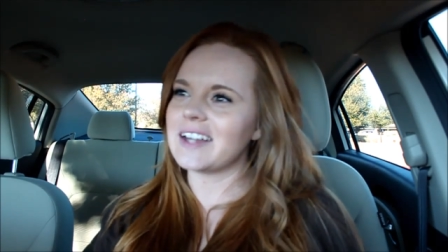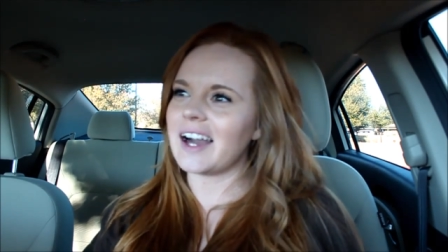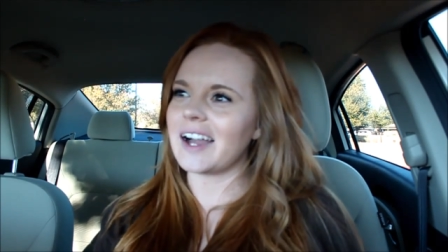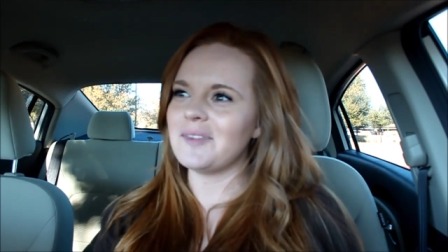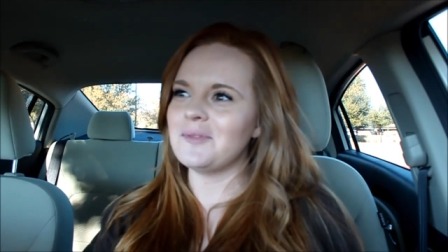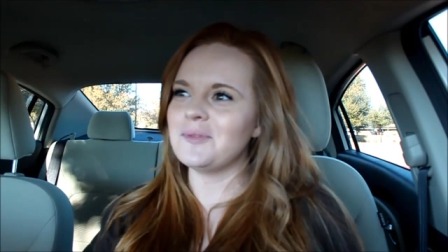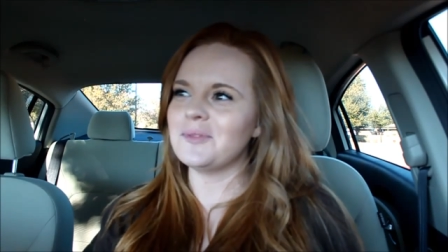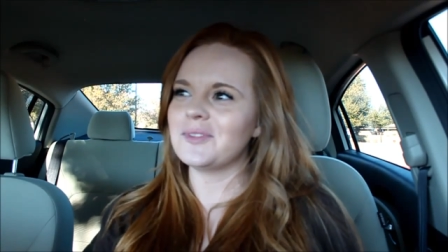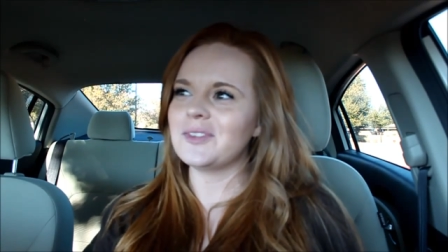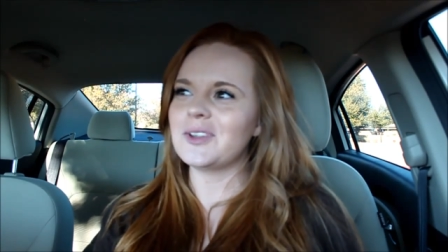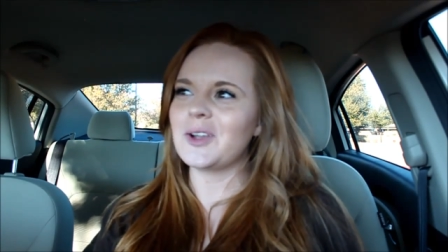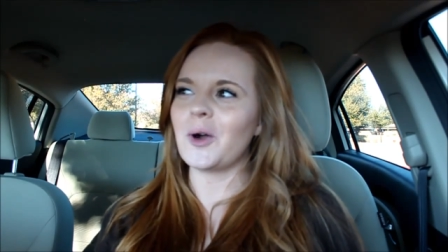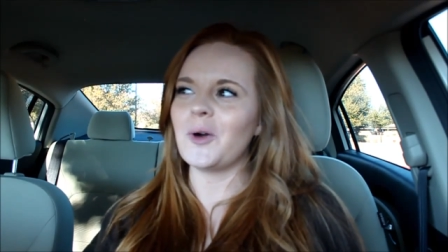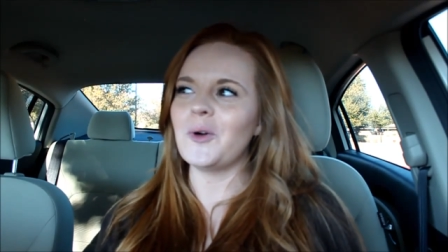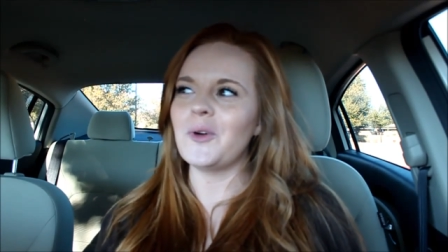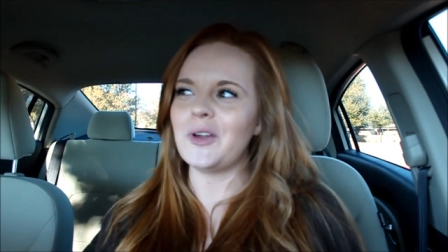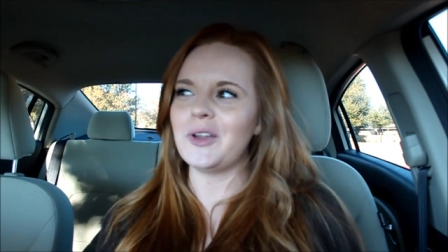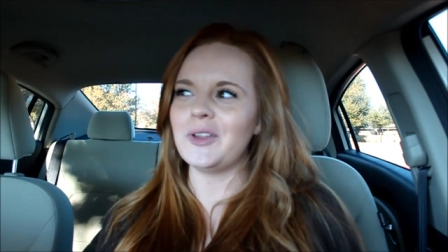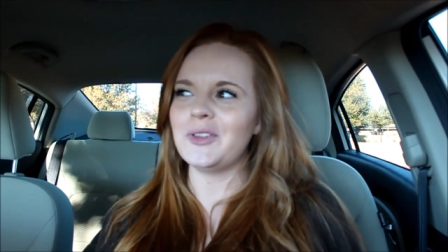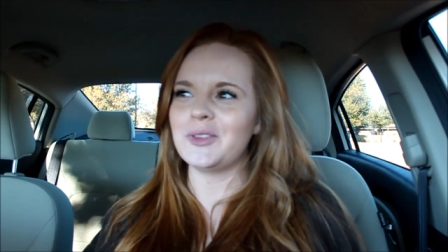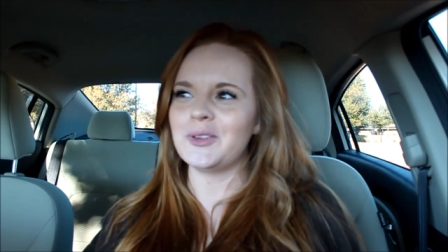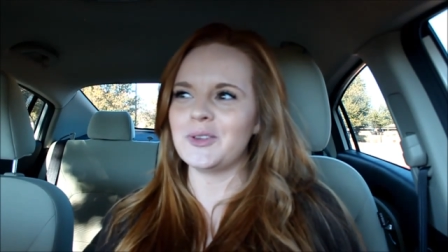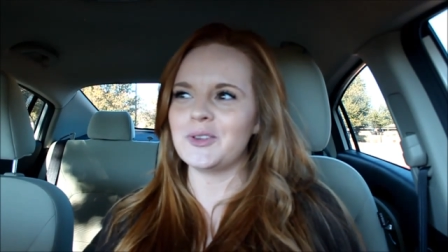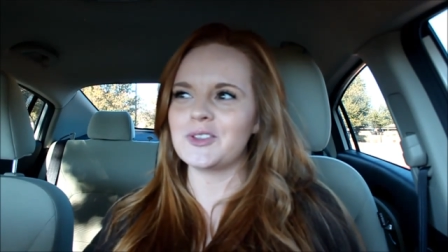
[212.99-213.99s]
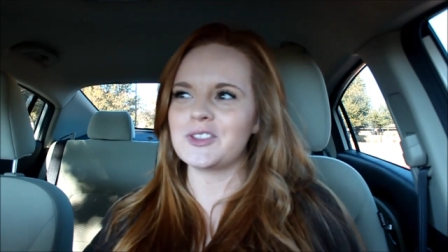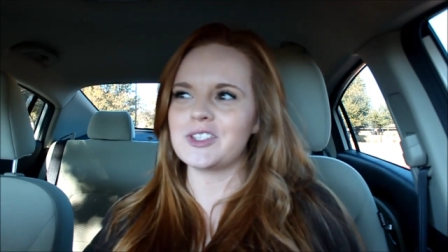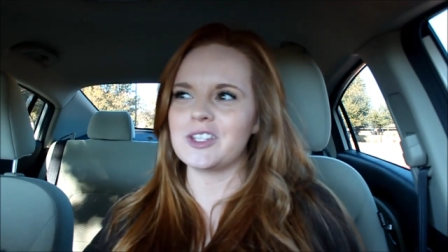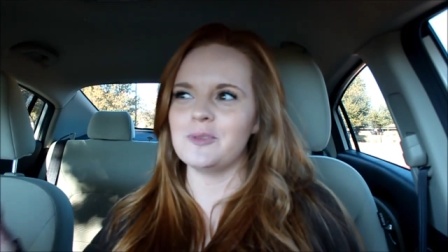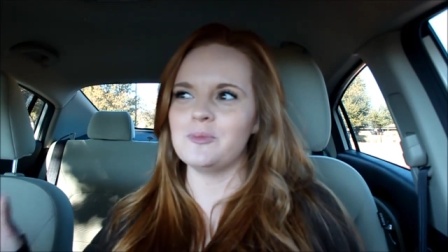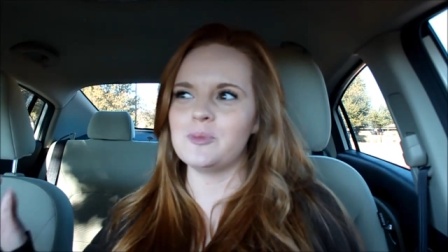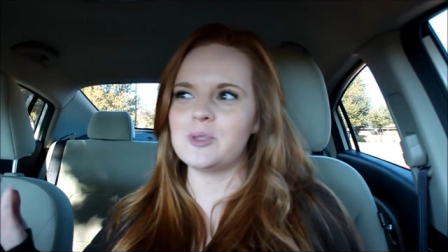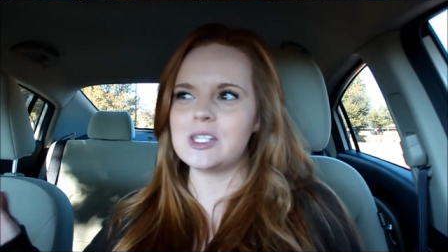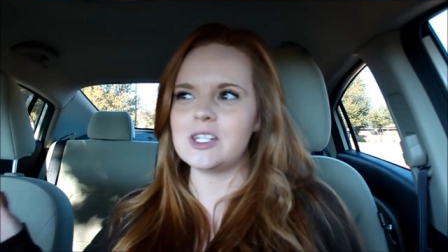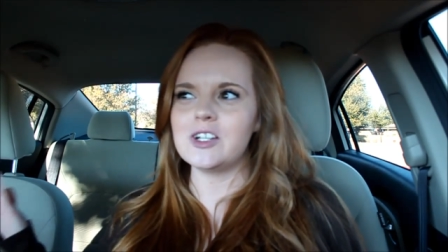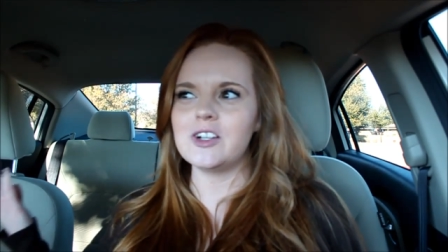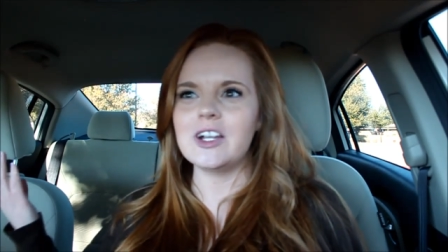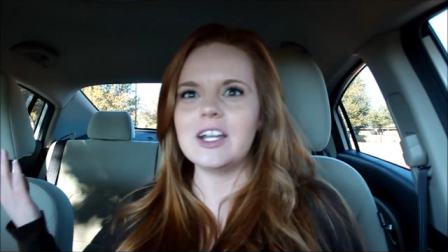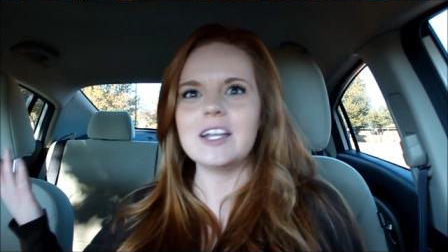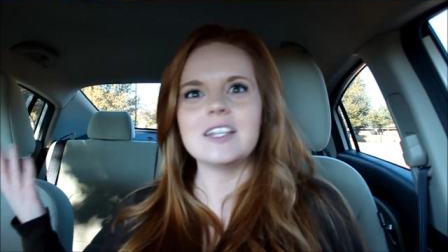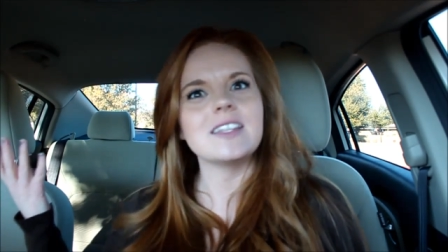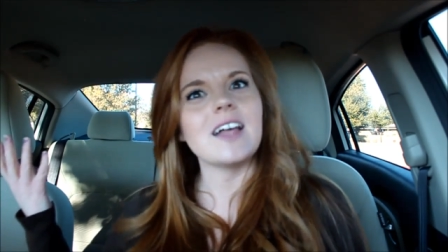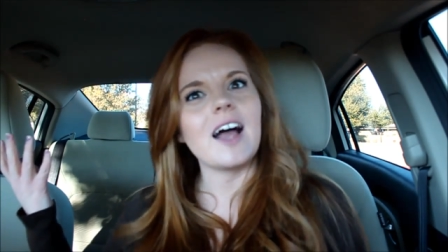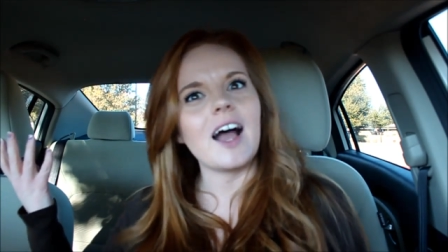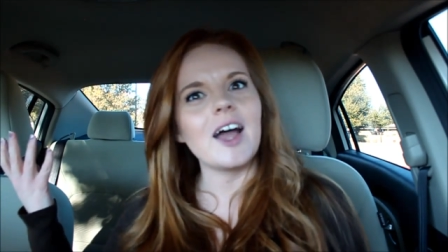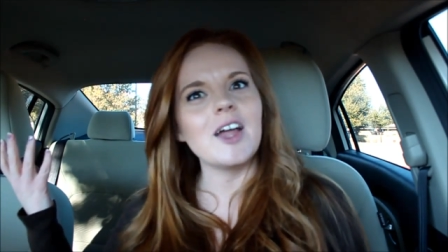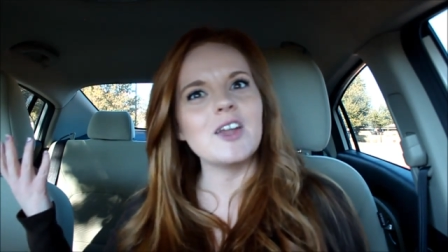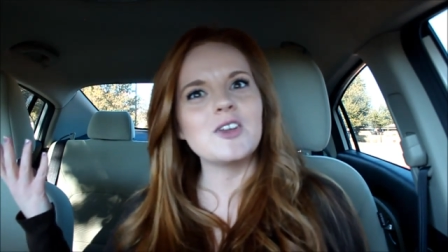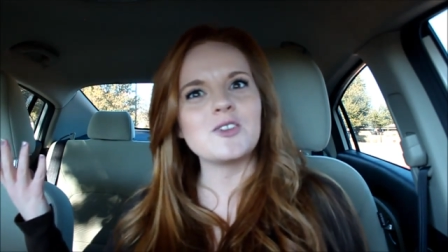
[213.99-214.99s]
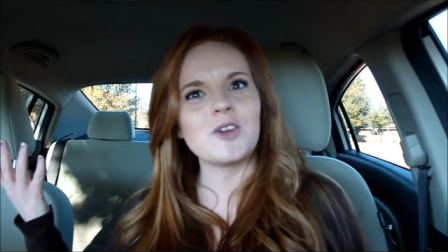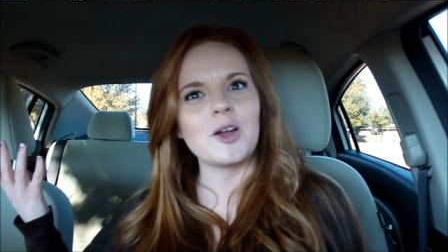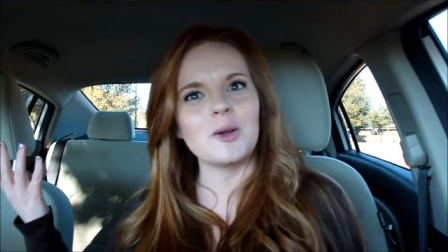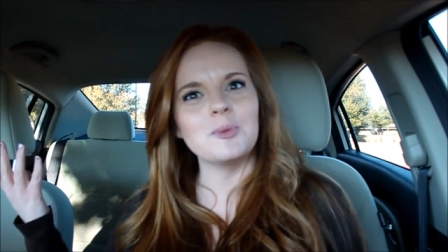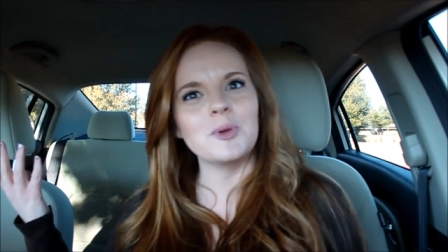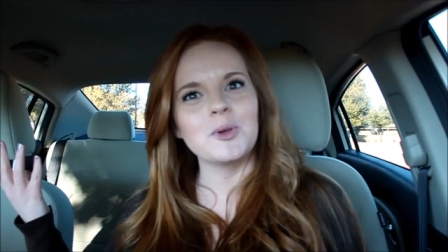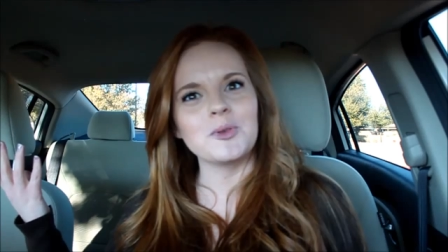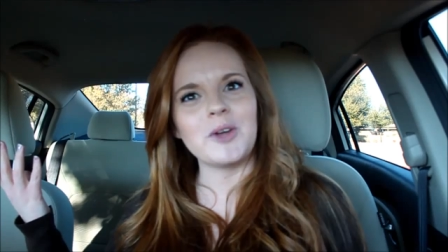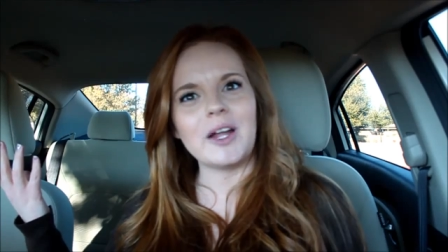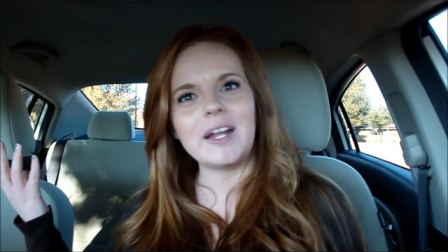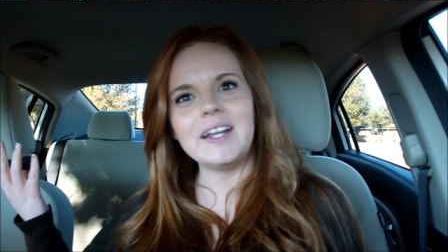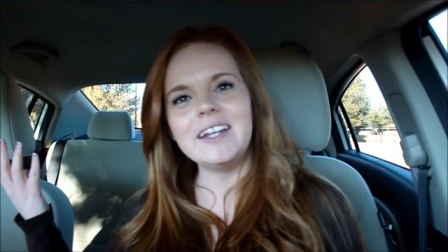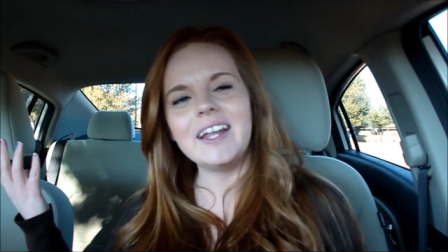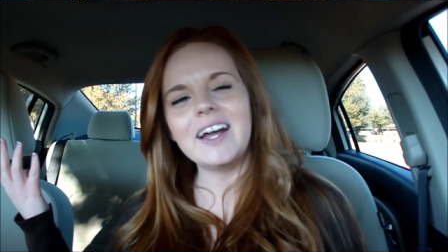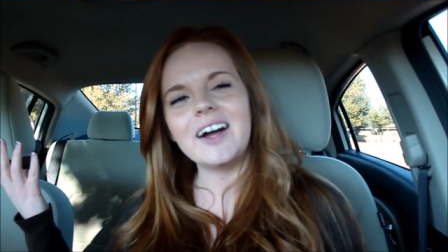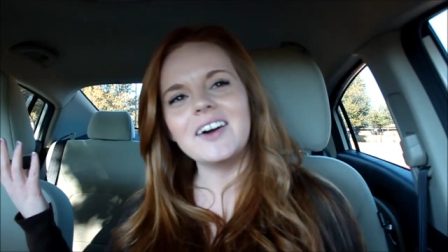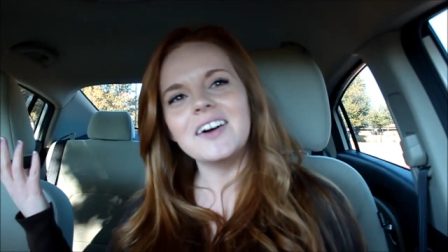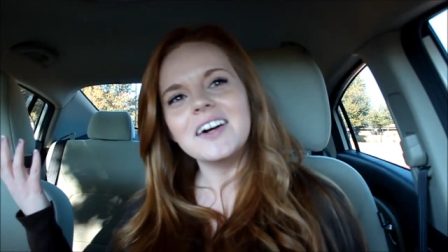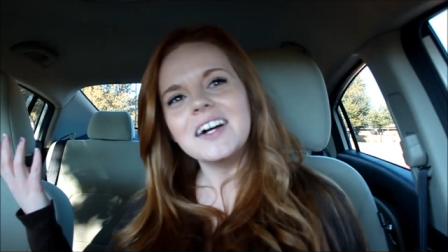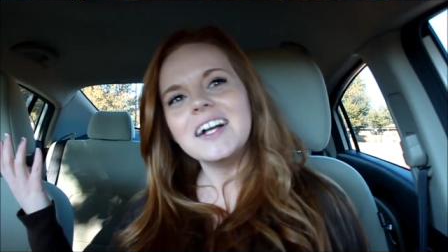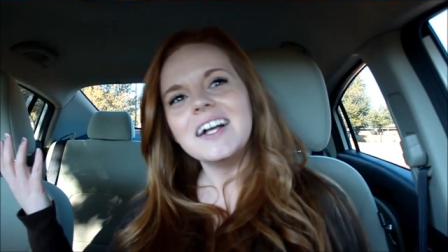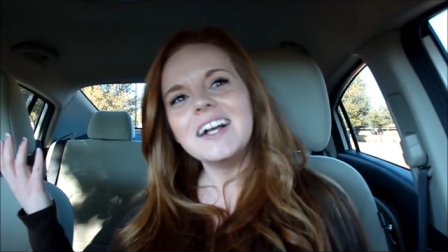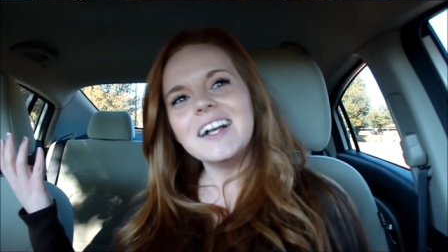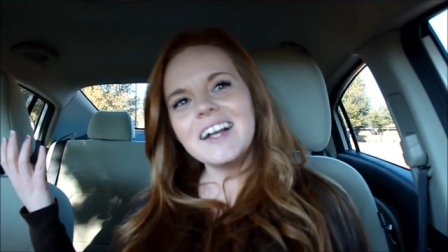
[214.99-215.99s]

I'm going through some serious eye trouble right now.